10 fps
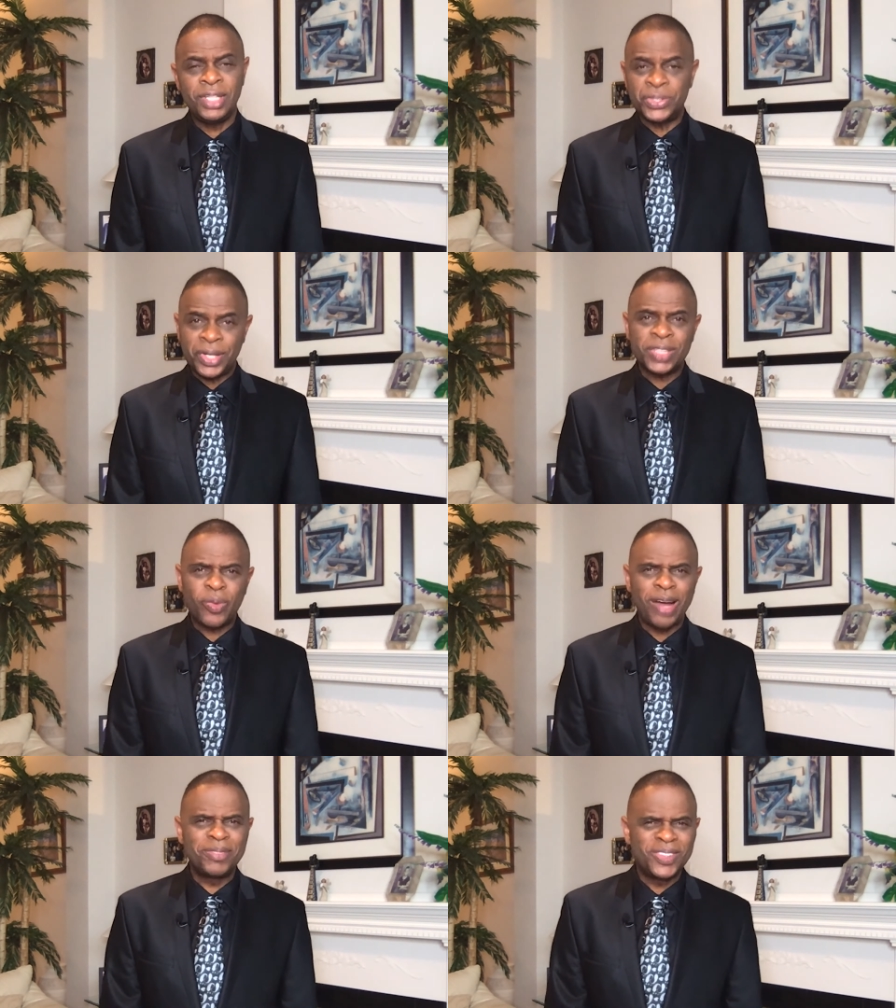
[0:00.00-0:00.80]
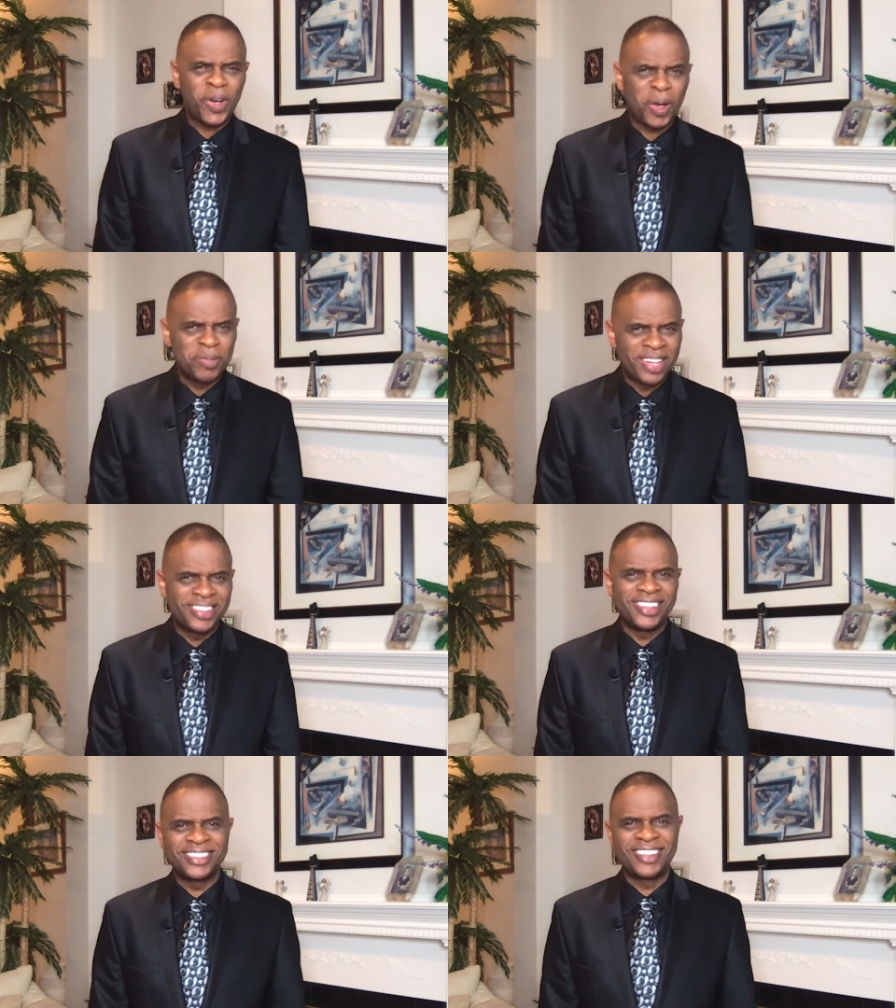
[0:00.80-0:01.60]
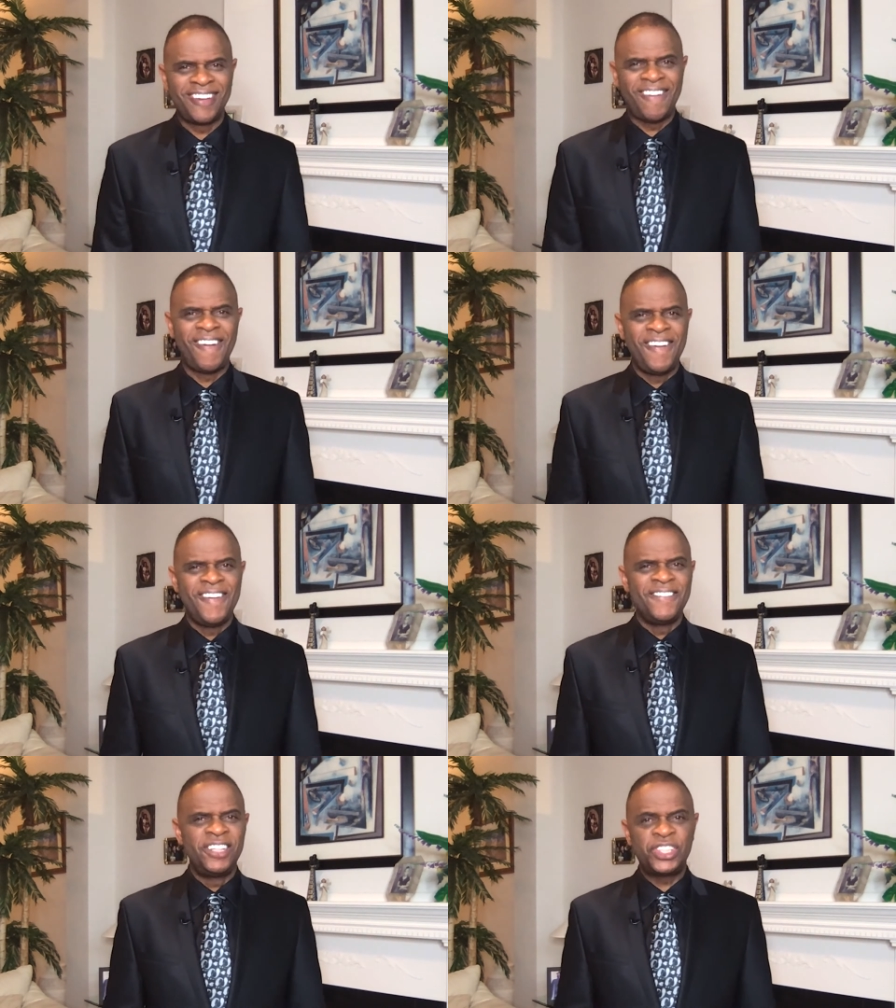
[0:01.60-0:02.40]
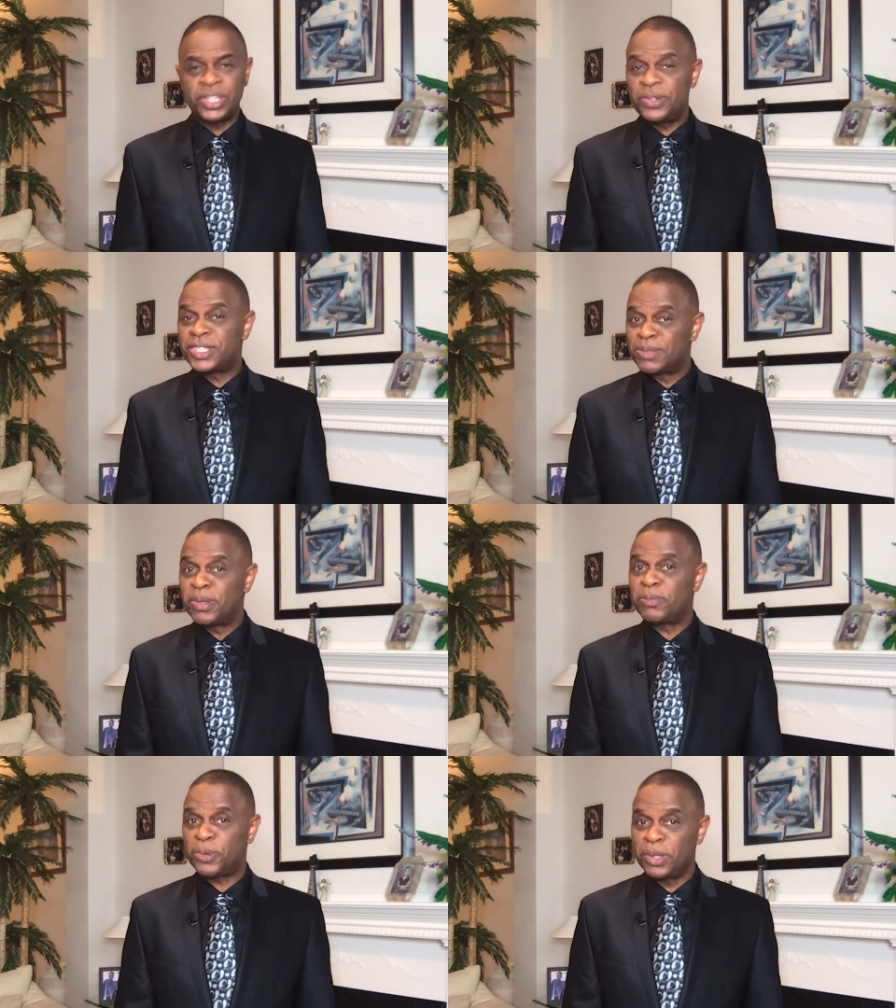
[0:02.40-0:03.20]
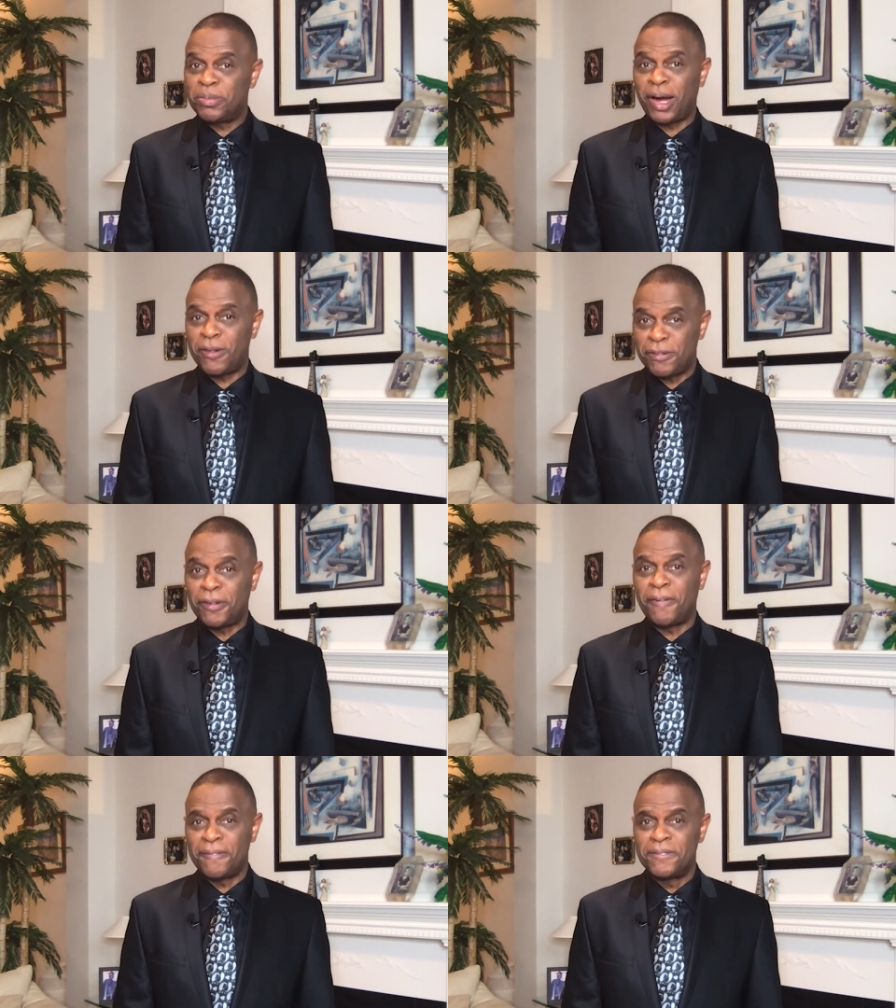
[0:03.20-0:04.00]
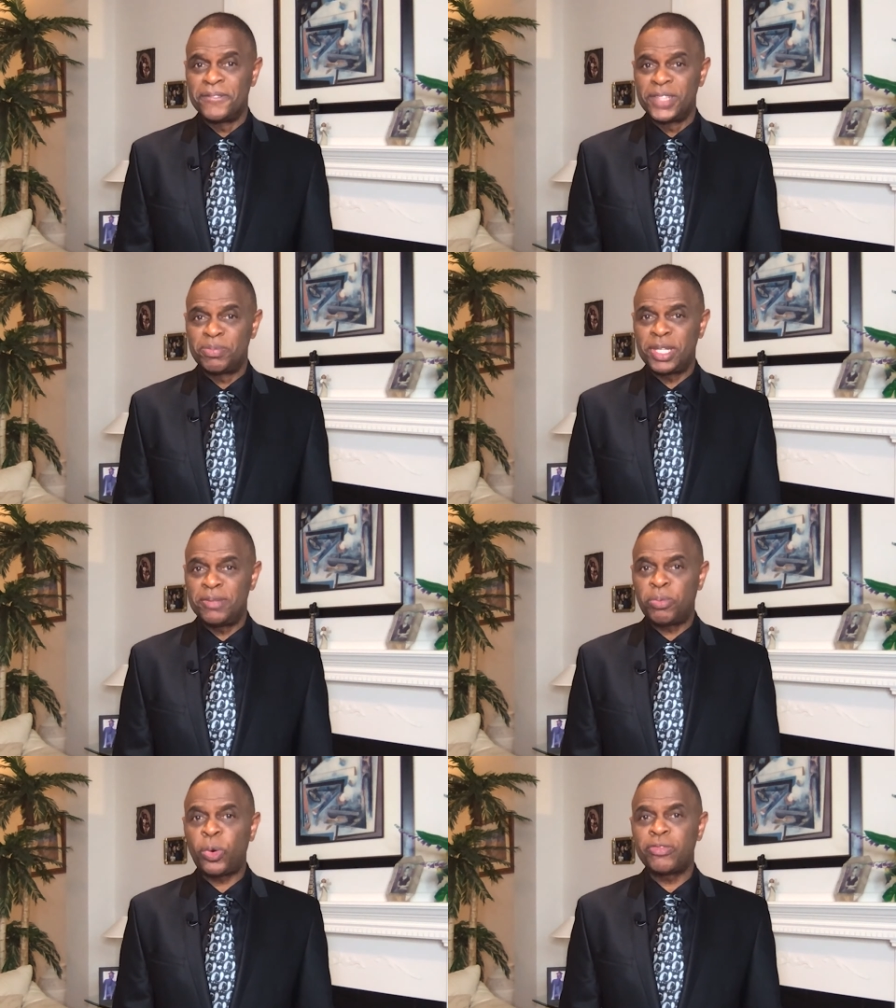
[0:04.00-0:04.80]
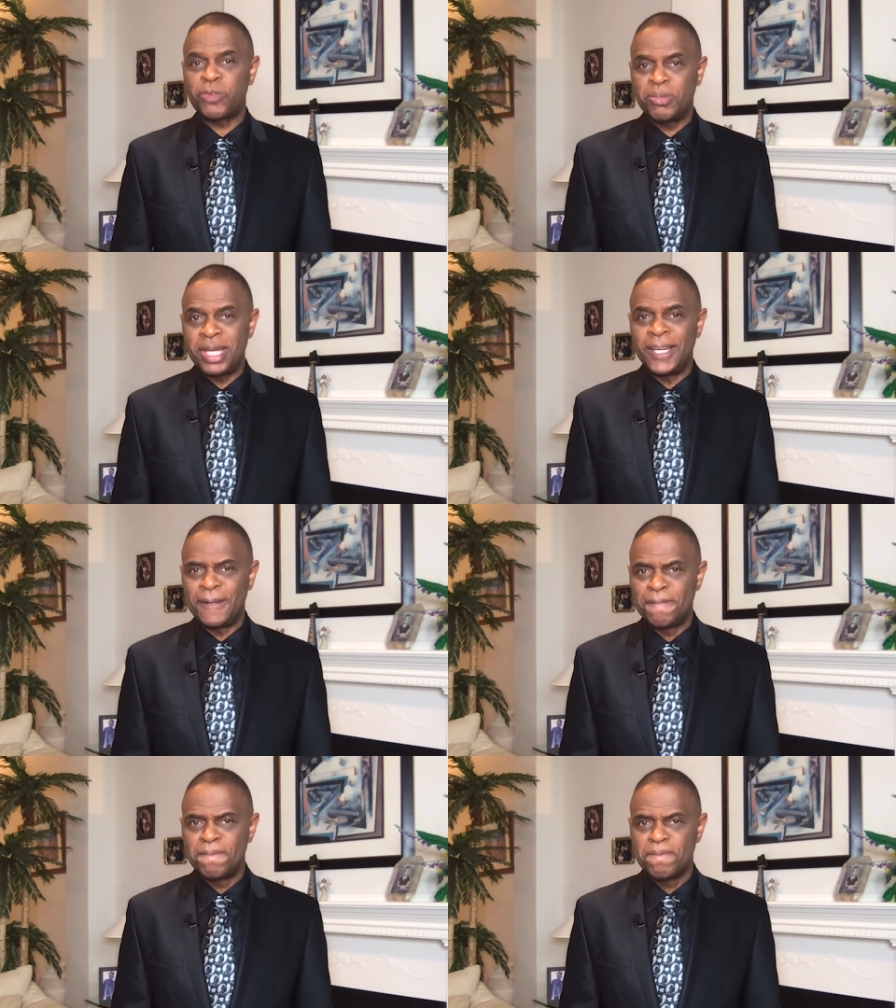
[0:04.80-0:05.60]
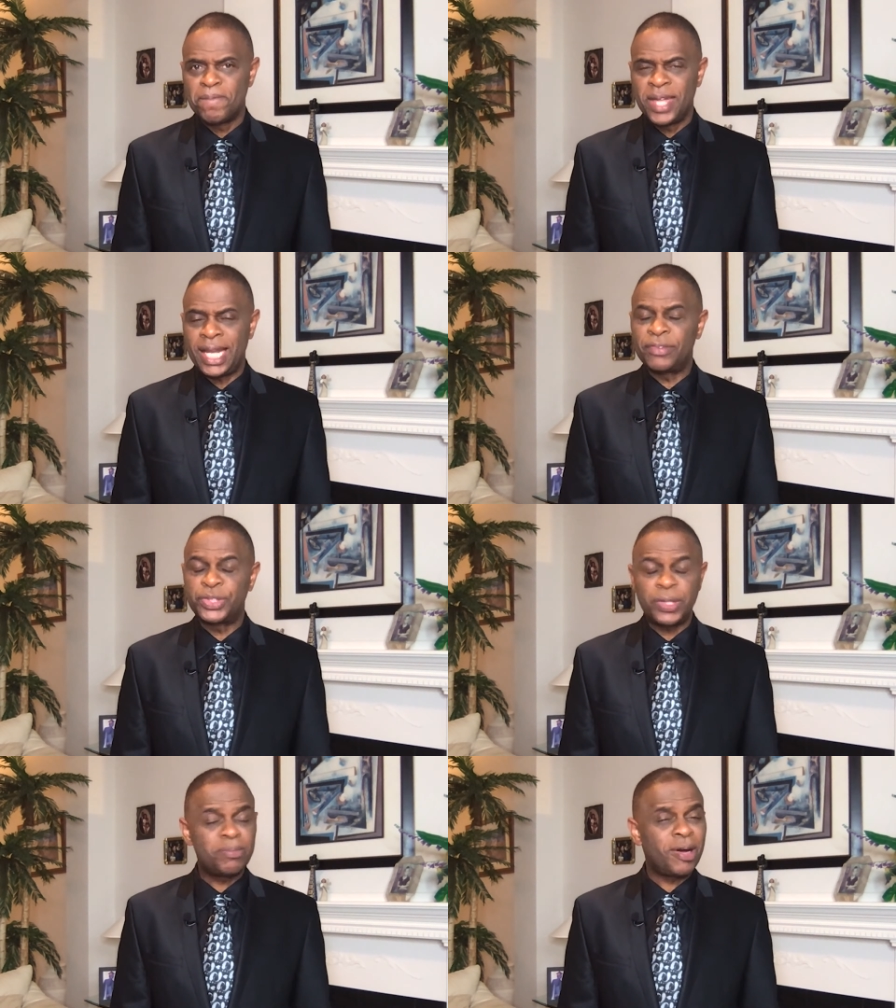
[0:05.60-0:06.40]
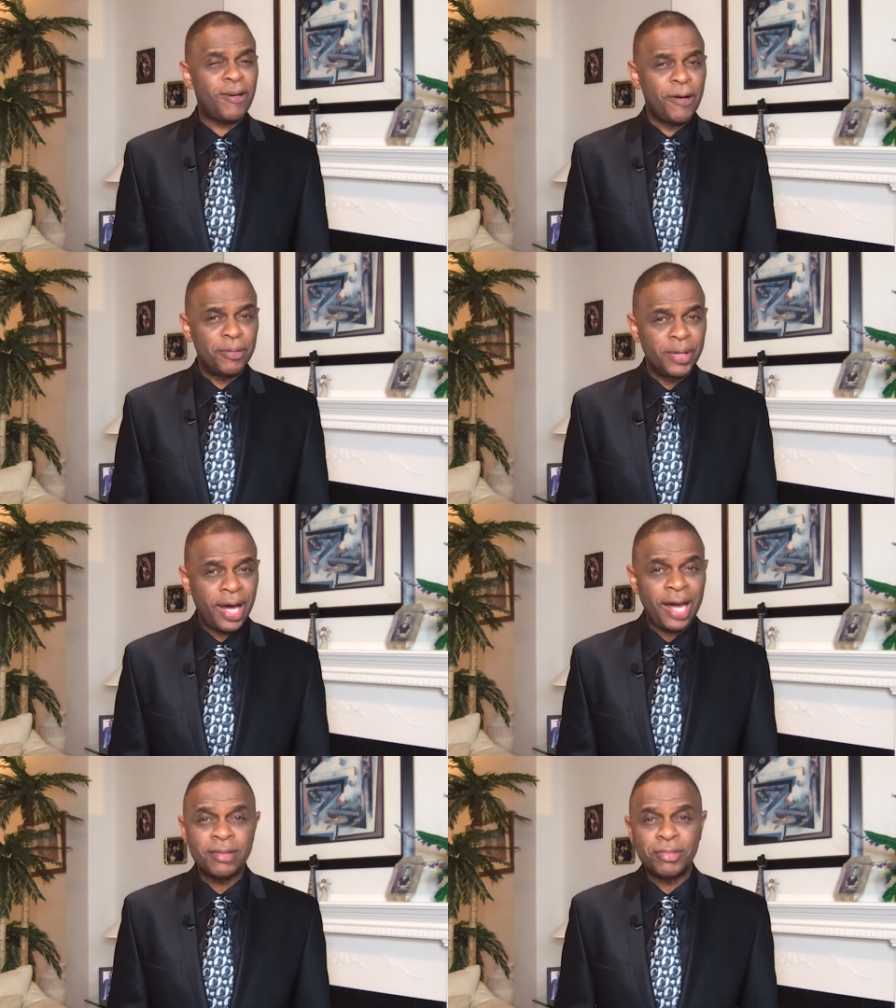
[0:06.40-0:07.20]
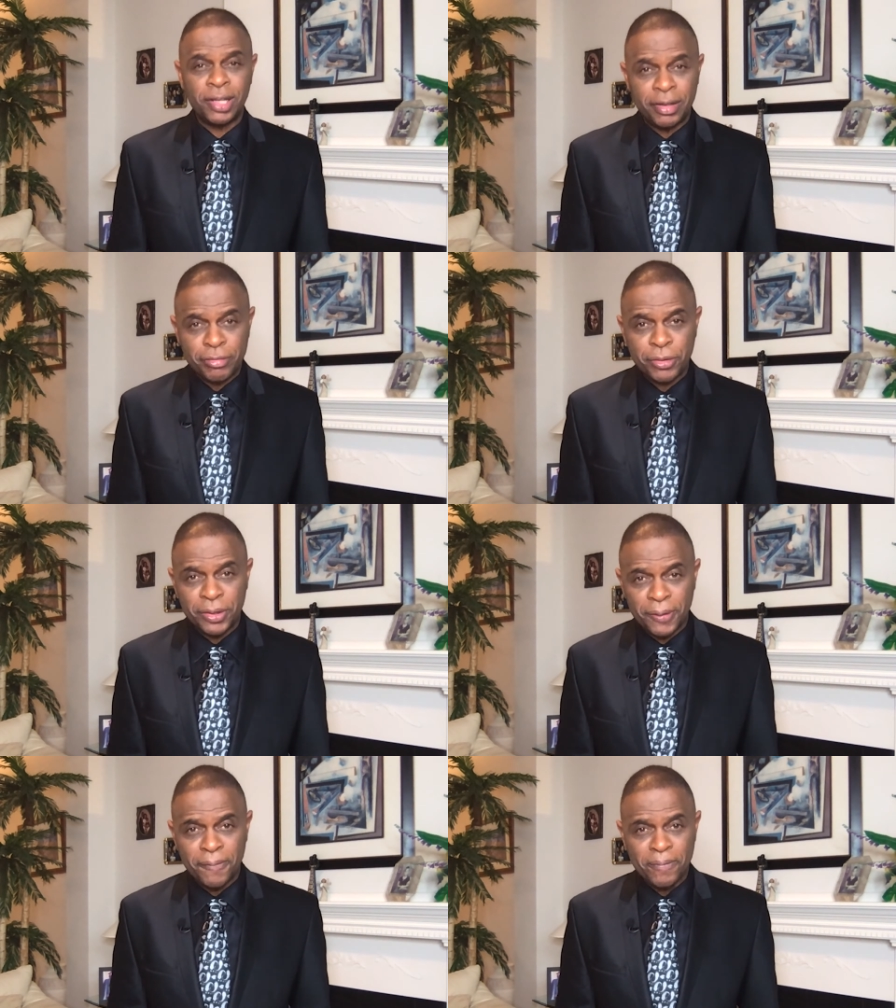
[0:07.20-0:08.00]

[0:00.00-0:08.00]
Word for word: And so that's why I've been talking about this. The series has been pretty powerful. It's been important for me. And I've shared my heart out of love for you.